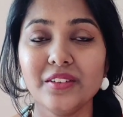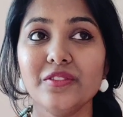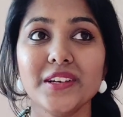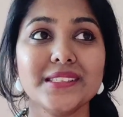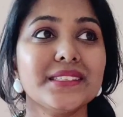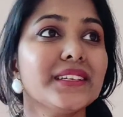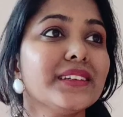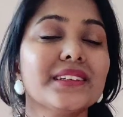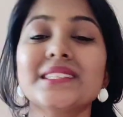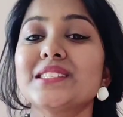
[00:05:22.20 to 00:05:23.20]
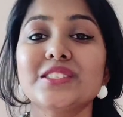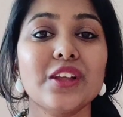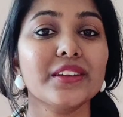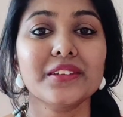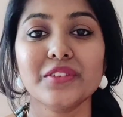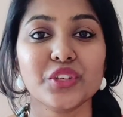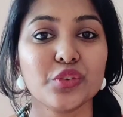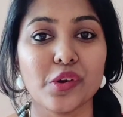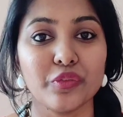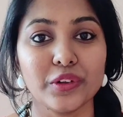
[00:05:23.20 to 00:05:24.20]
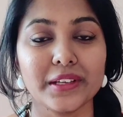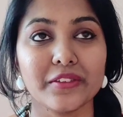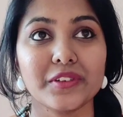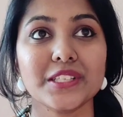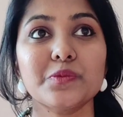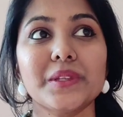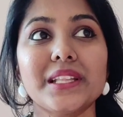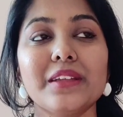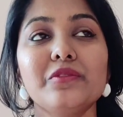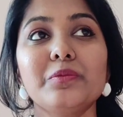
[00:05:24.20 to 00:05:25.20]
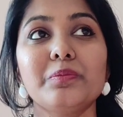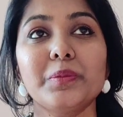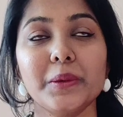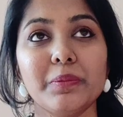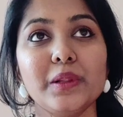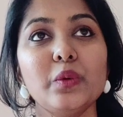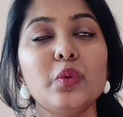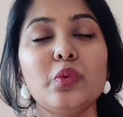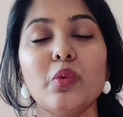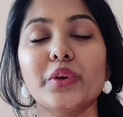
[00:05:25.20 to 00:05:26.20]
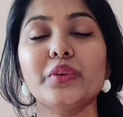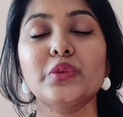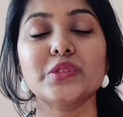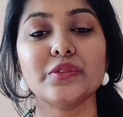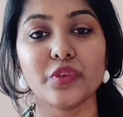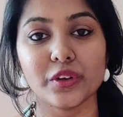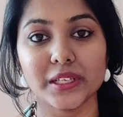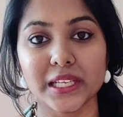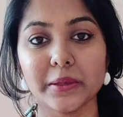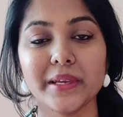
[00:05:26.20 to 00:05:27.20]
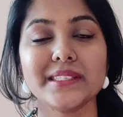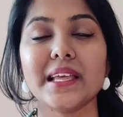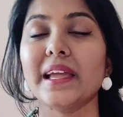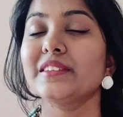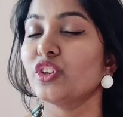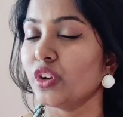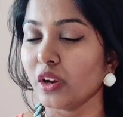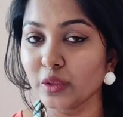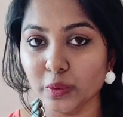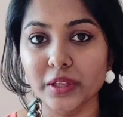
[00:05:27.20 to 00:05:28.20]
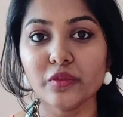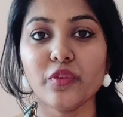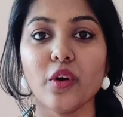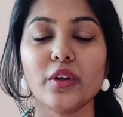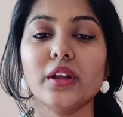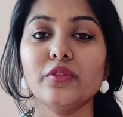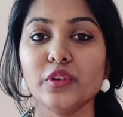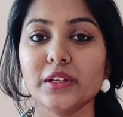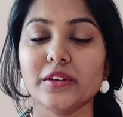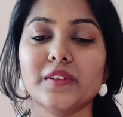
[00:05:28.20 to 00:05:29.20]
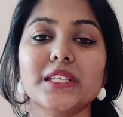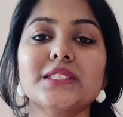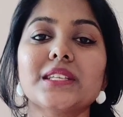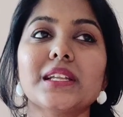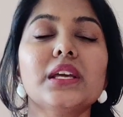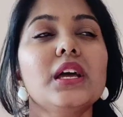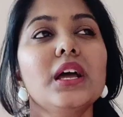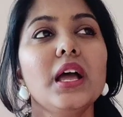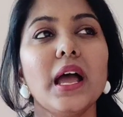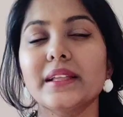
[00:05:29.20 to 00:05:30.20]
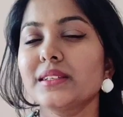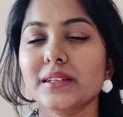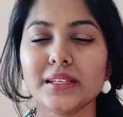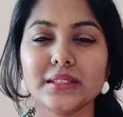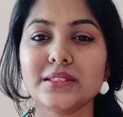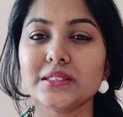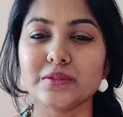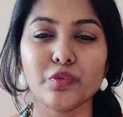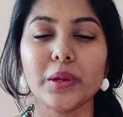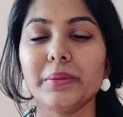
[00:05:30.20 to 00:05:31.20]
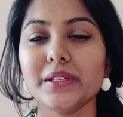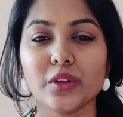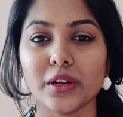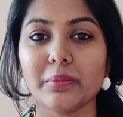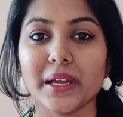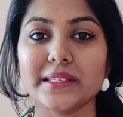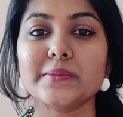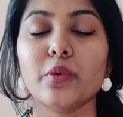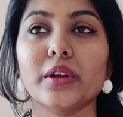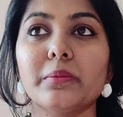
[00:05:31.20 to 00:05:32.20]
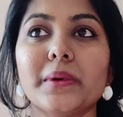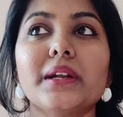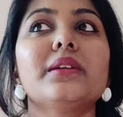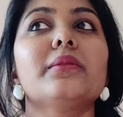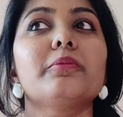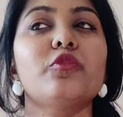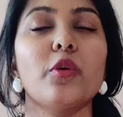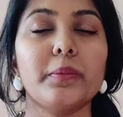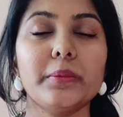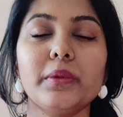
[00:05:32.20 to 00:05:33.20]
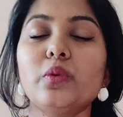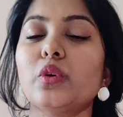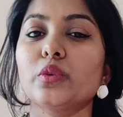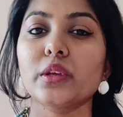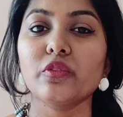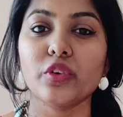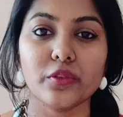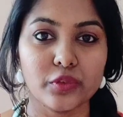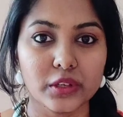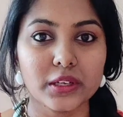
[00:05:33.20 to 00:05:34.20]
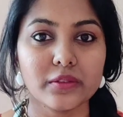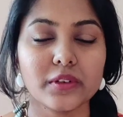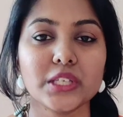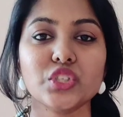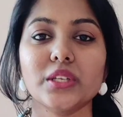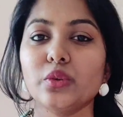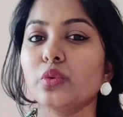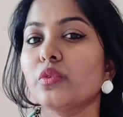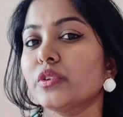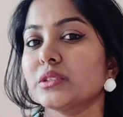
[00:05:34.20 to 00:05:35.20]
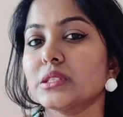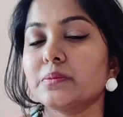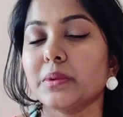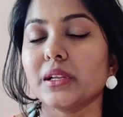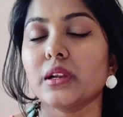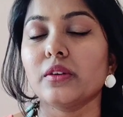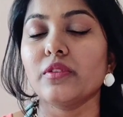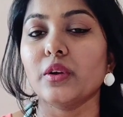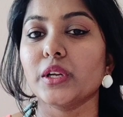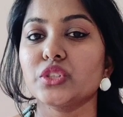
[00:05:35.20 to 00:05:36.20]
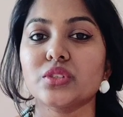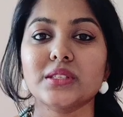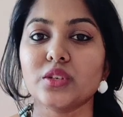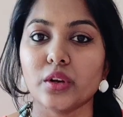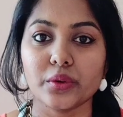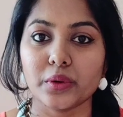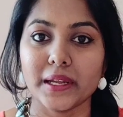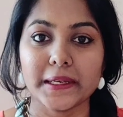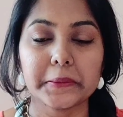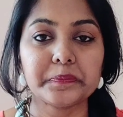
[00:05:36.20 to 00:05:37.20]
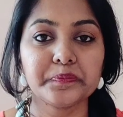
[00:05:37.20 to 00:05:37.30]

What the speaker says: First thing, it's not giving you full coverage, but then people who want to use it for a daily basis and you're not looking for a full coverage, then I think again it will be not a minus point. But for people who are looking for a full coverage and you look for this particular foundation, it's not a good idea.